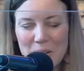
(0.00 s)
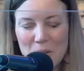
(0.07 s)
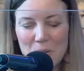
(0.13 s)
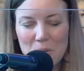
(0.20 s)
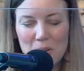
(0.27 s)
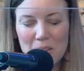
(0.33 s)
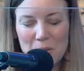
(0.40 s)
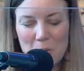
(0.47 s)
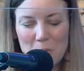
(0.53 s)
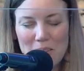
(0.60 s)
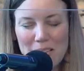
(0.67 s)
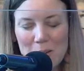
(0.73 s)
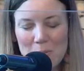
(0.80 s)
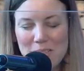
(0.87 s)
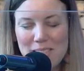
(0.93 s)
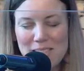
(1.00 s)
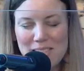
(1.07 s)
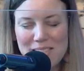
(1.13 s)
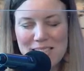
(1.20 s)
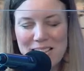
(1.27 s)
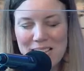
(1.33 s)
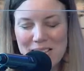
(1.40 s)
we will be able to
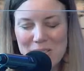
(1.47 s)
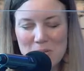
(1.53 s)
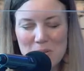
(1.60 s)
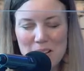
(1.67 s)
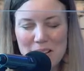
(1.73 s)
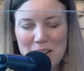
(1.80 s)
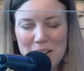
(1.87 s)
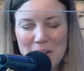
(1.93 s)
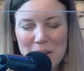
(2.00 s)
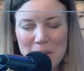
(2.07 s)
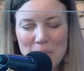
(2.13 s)
say as well,